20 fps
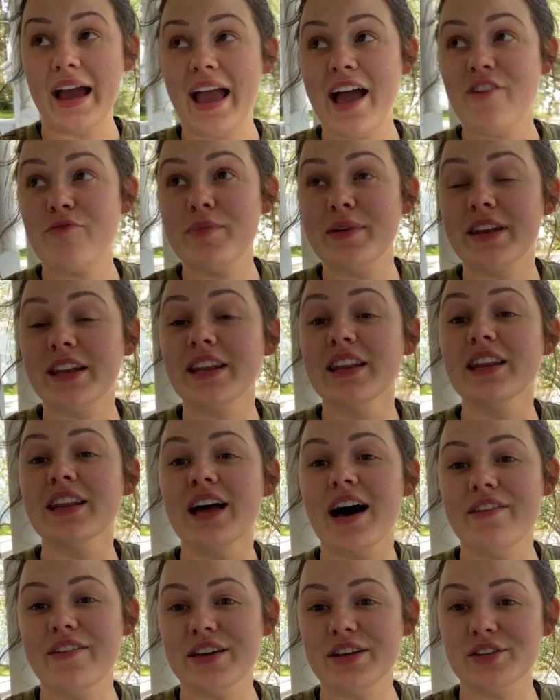have been
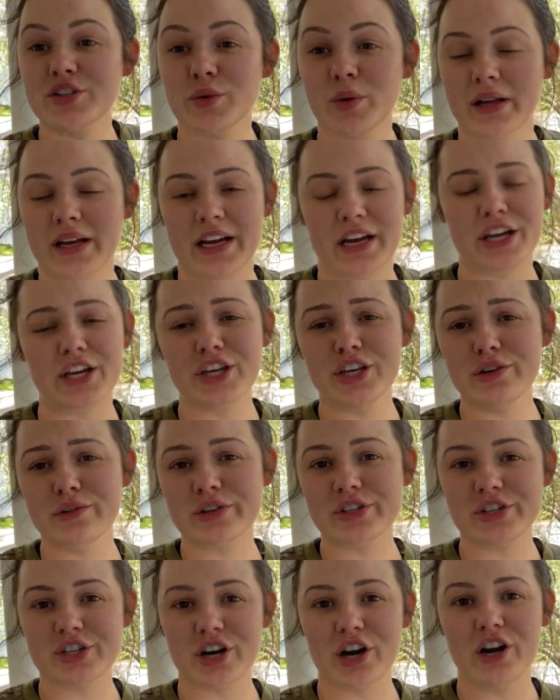loving to wear like a
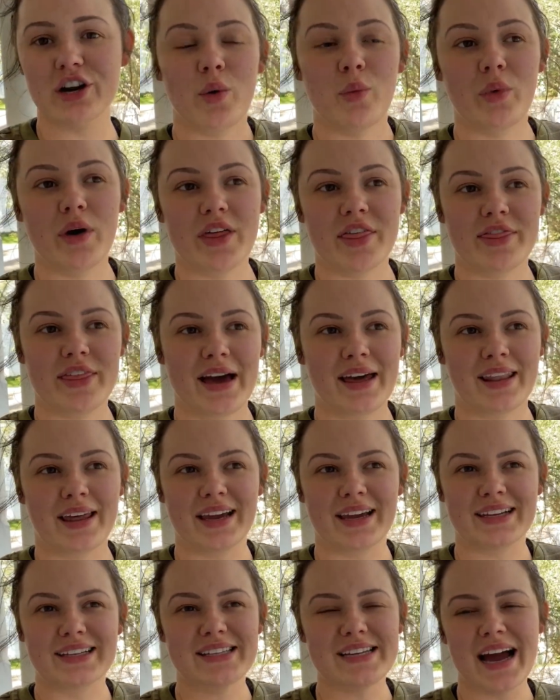cute shirt with that
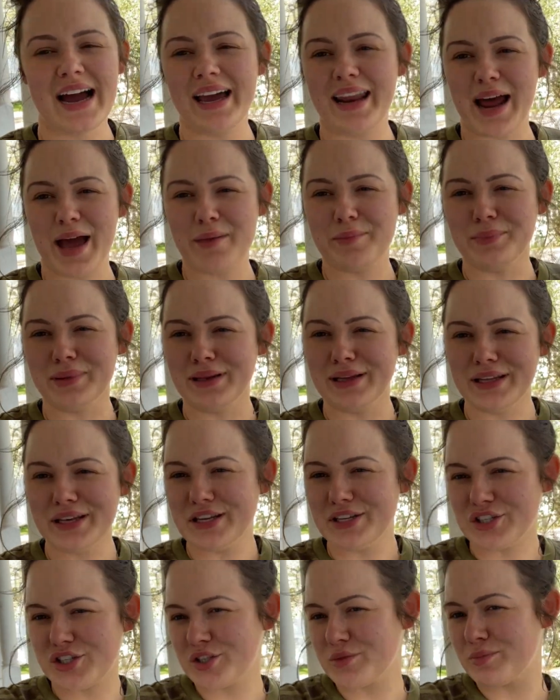like tie-dye
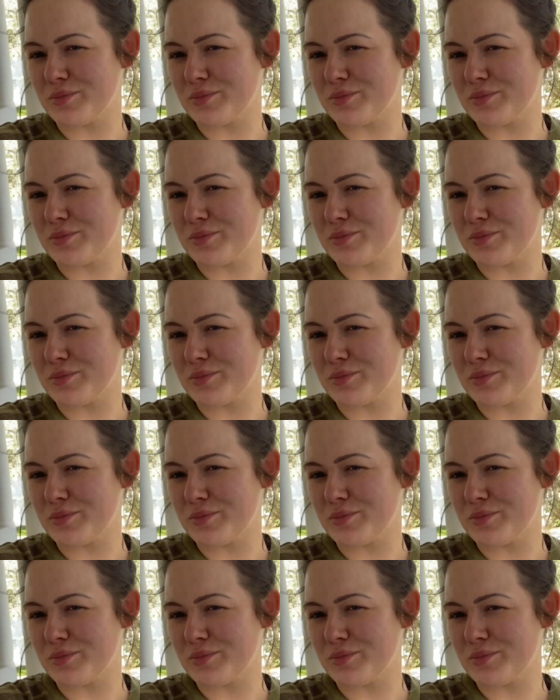bleached